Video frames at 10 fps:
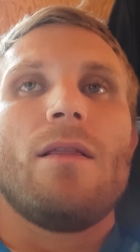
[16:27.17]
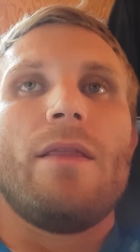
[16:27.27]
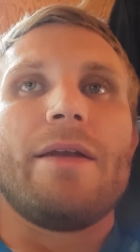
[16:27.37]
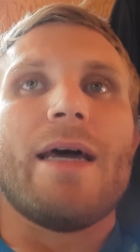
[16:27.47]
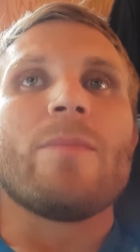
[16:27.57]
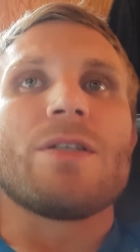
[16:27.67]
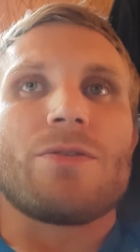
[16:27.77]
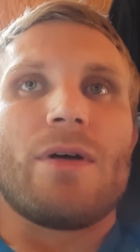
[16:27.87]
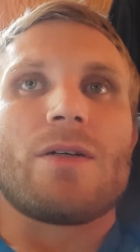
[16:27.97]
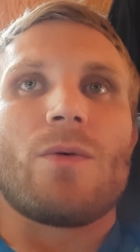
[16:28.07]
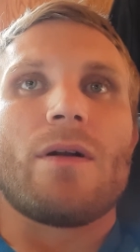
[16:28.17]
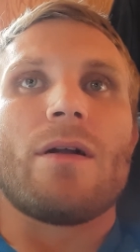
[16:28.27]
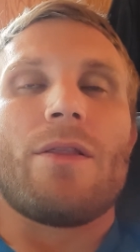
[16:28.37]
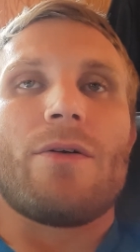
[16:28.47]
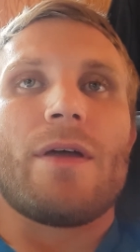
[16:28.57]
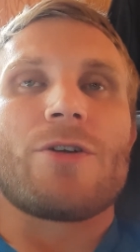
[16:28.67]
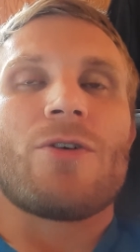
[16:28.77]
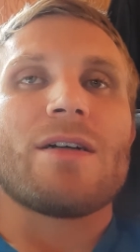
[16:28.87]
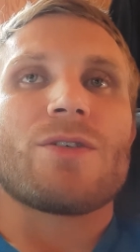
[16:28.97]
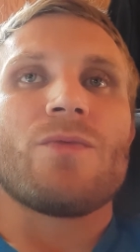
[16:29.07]
They demonstrate to one another. They
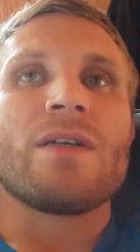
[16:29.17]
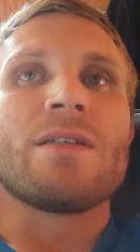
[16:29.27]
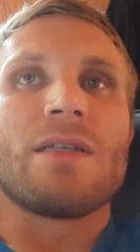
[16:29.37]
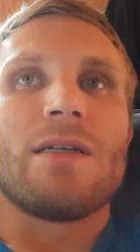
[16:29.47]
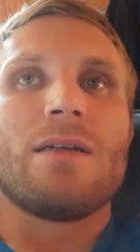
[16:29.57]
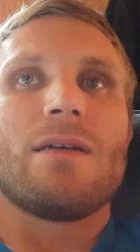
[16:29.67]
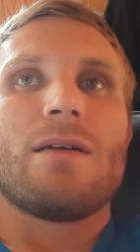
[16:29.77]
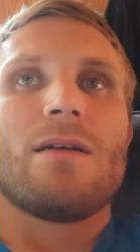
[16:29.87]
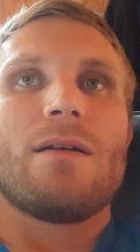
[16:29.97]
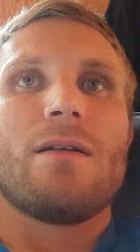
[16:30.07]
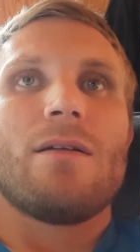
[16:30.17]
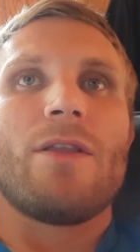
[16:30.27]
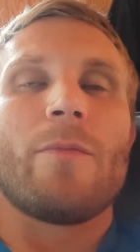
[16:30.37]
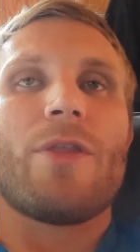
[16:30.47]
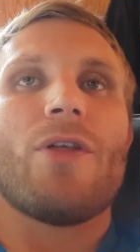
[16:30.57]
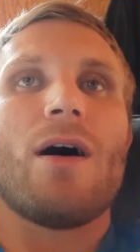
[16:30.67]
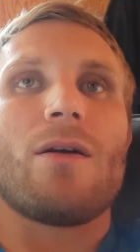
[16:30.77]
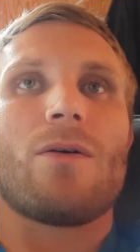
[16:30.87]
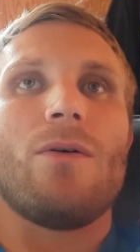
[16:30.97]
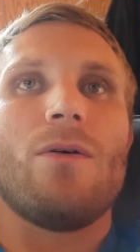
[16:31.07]
trust reason. They're
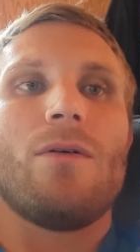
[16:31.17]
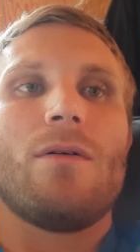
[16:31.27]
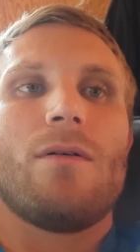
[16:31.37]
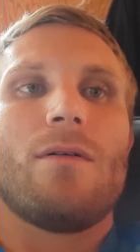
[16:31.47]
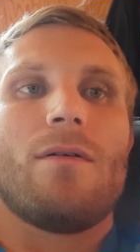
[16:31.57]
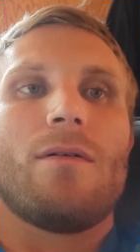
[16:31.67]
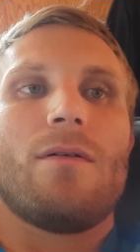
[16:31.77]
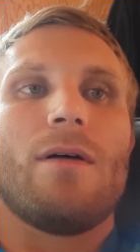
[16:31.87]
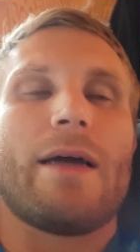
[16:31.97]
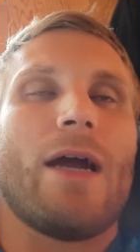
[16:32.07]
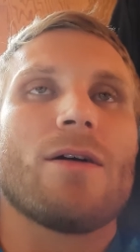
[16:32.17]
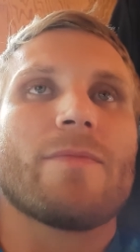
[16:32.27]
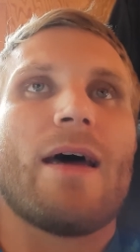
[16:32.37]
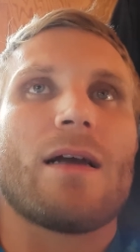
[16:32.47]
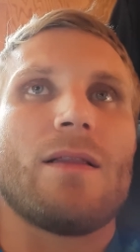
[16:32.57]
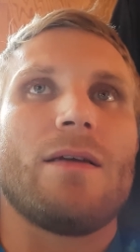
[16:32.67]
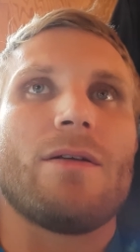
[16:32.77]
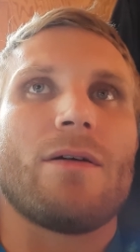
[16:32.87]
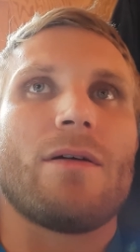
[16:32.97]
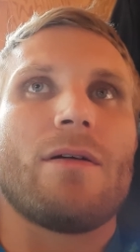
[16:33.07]
methodical. A charismatic
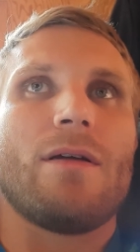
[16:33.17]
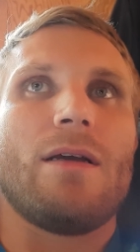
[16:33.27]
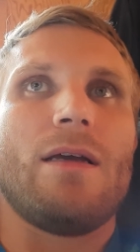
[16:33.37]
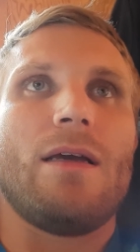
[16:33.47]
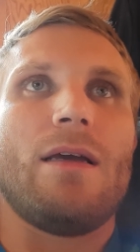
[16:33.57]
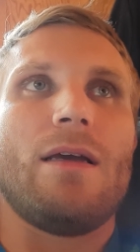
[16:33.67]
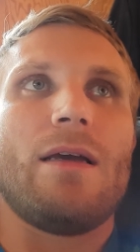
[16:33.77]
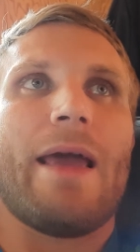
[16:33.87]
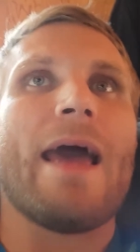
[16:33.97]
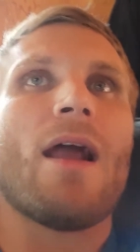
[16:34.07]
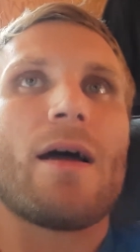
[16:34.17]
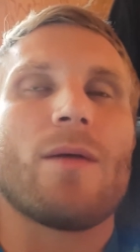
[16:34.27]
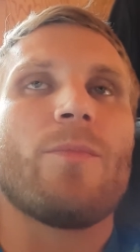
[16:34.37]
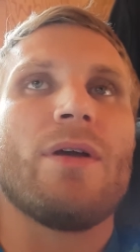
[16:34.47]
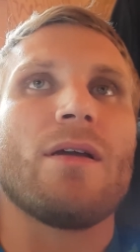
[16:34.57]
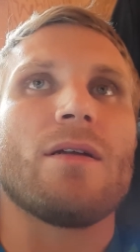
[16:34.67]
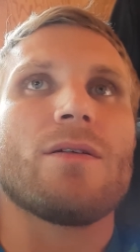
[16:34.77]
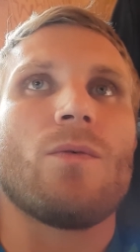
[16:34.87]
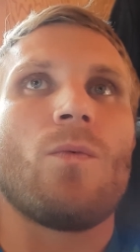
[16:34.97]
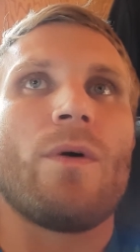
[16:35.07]
leader cannot
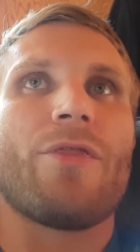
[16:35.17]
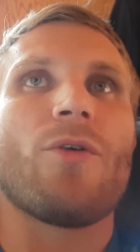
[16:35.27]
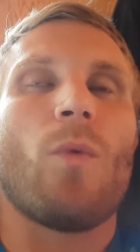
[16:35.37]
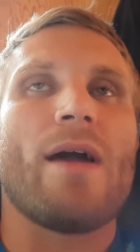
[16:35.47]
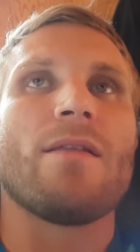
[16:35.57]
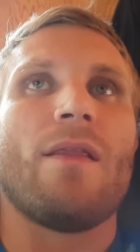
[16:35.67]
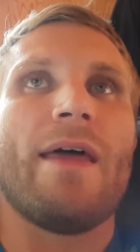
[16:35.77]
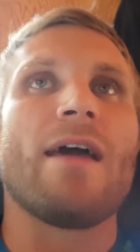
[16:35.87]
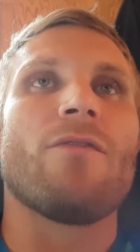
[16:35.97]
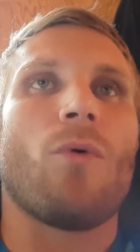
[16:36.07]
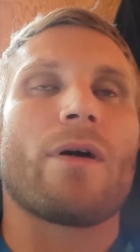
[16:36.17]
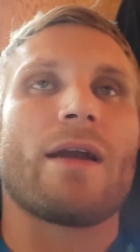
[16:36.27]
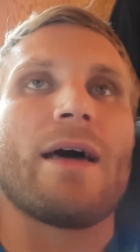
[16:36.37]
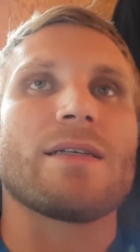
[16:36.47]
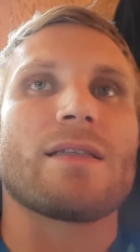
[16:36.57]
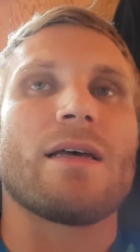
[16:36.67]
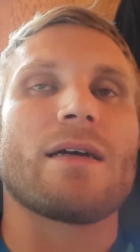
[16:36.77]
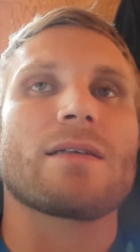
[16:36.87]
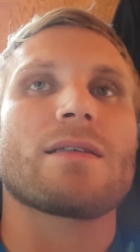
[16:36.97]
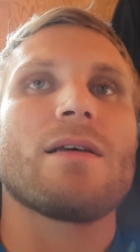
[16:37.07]
compete with the way that they have organized
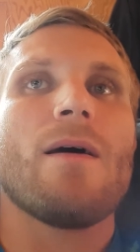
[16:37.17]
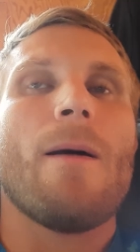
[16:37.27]
things.